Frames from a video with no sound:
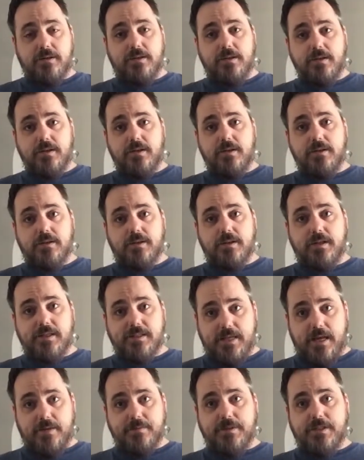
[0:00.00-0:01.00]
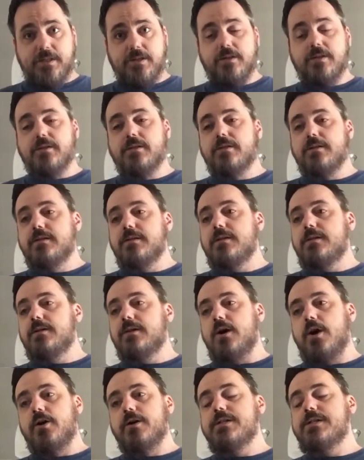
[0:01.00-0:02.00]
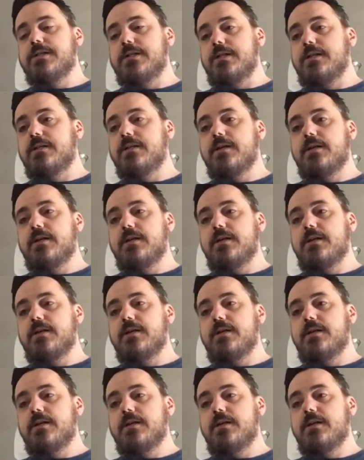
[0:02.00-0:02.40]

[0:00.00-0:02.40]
the exam center, REC.